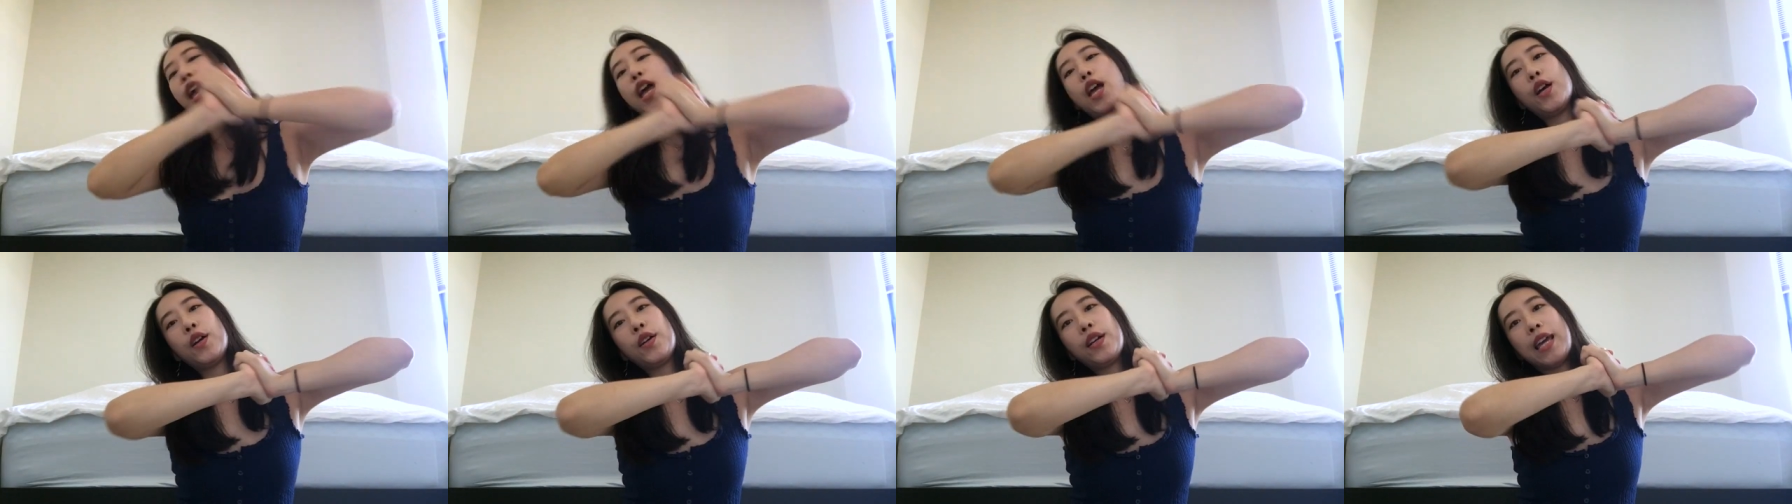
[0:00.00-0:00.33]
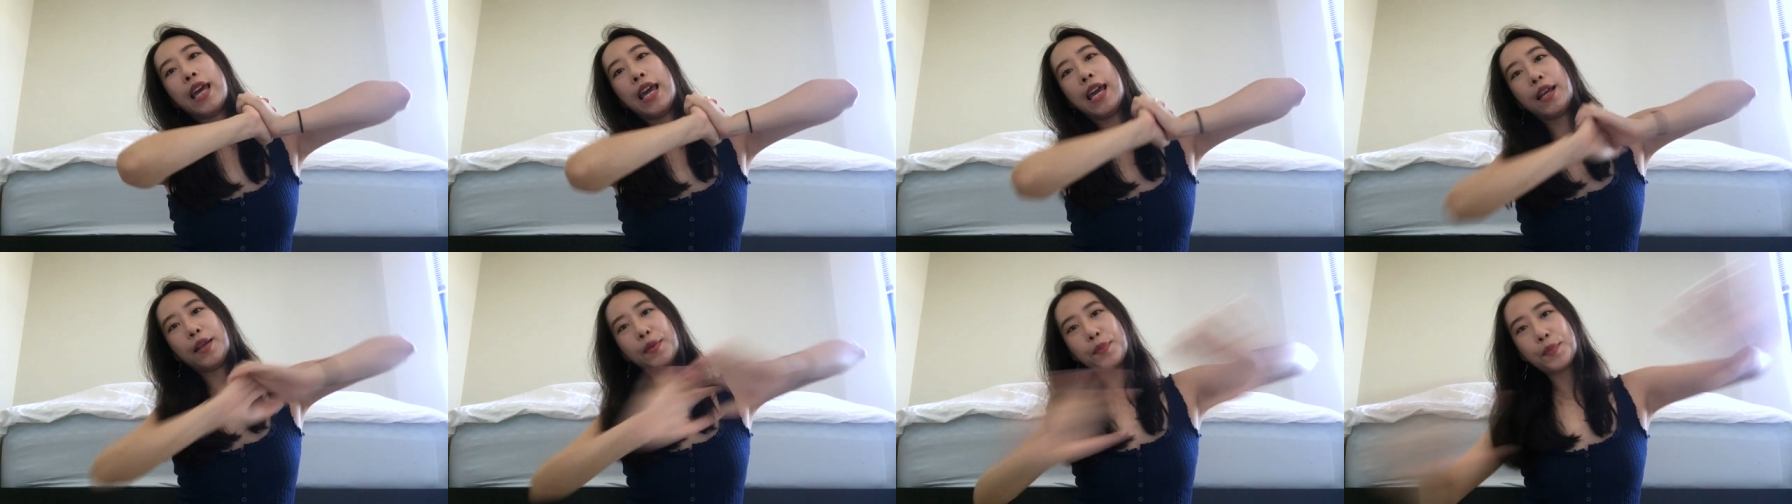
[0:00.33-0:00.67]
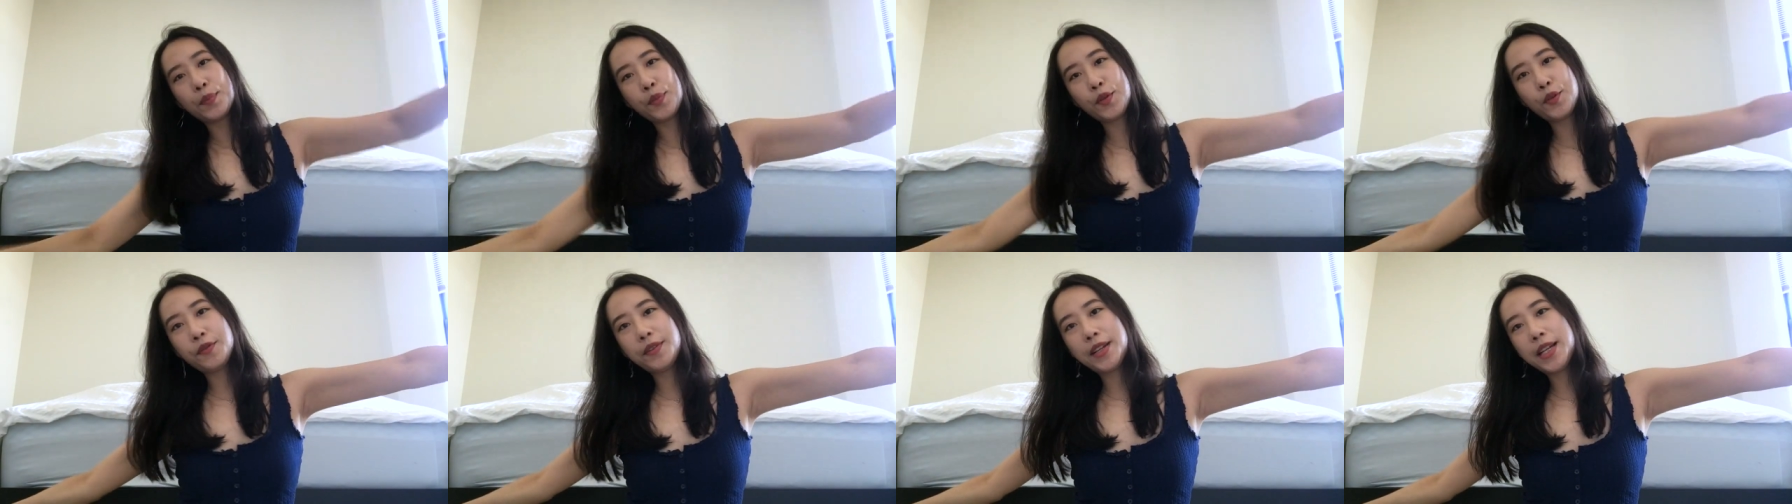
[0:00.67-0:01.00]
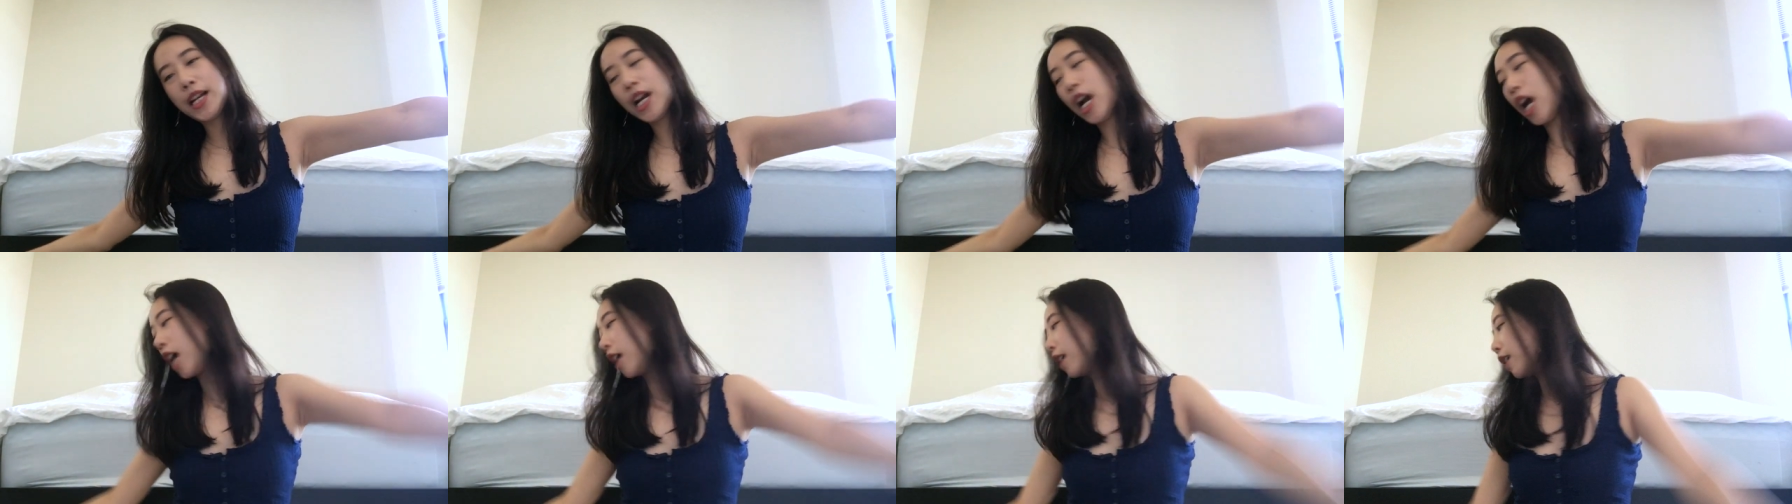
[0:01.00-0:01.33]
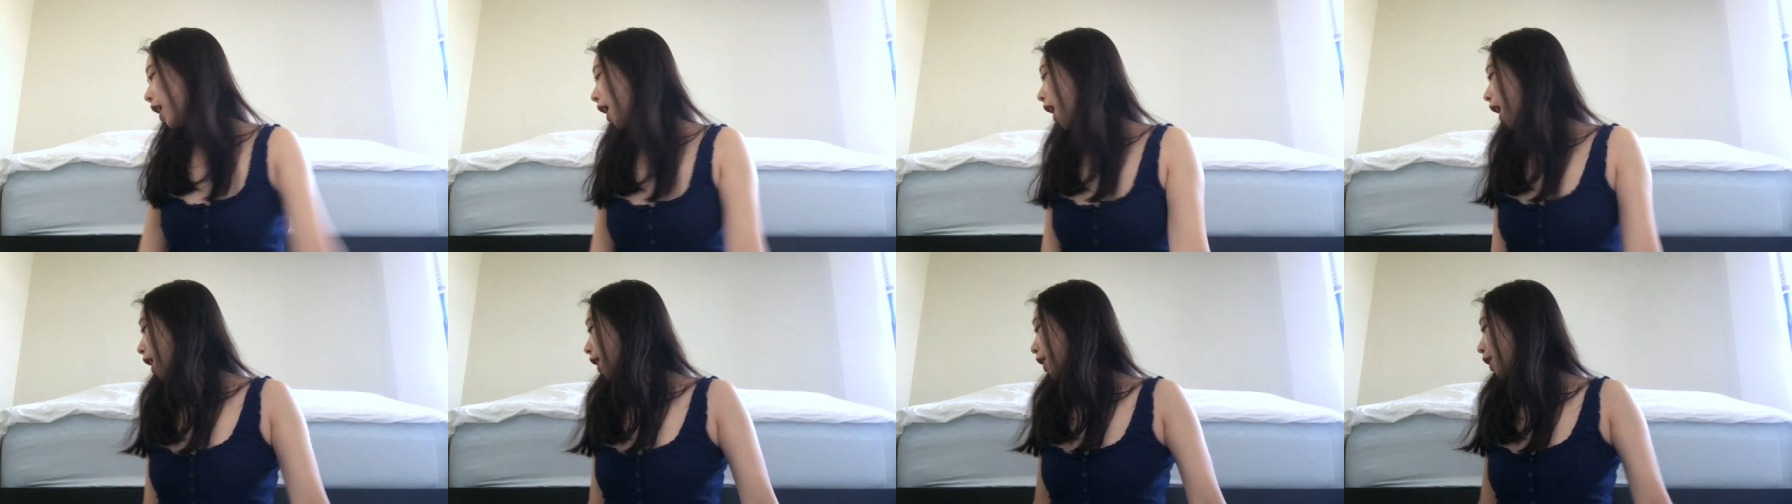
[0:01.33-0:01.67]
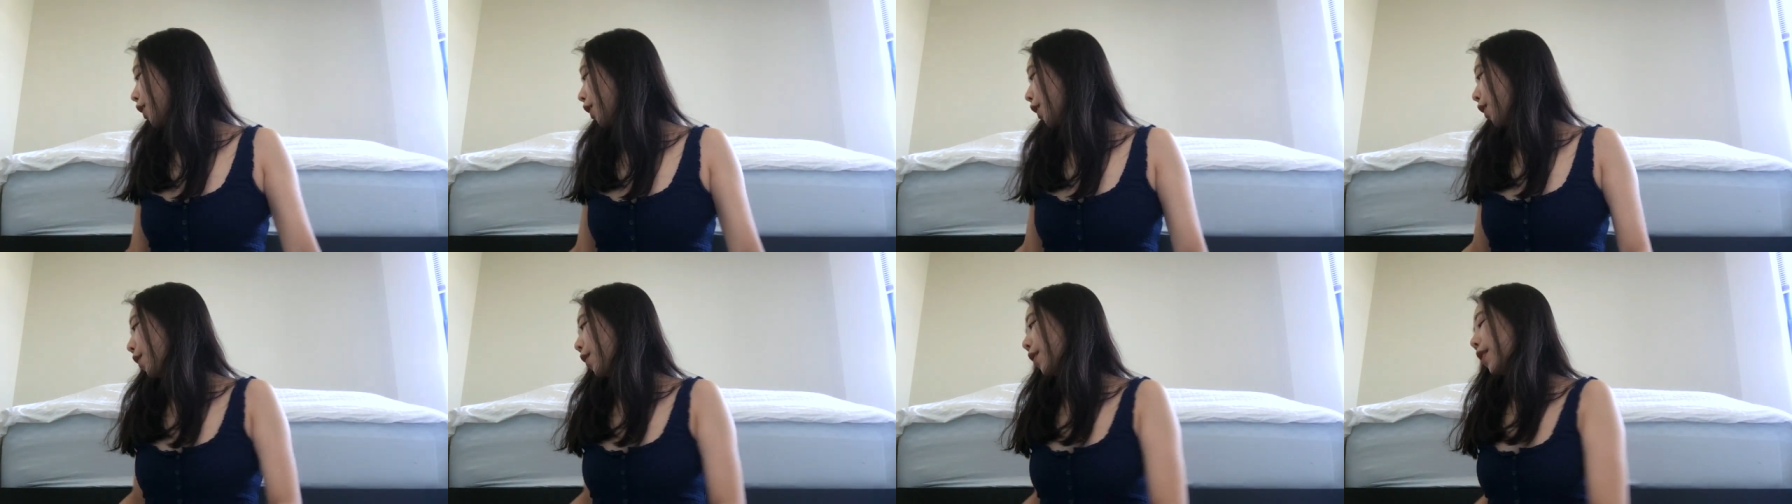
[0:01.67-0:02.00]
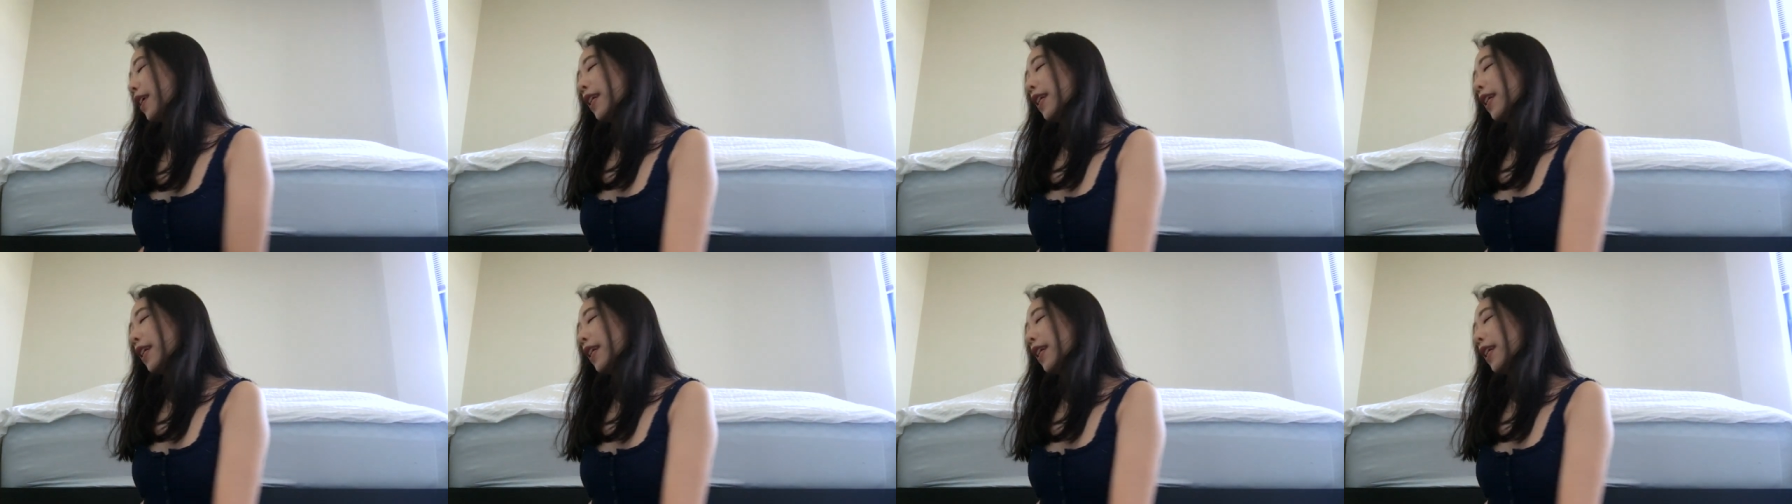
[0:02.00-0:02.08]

Okay, moving on. So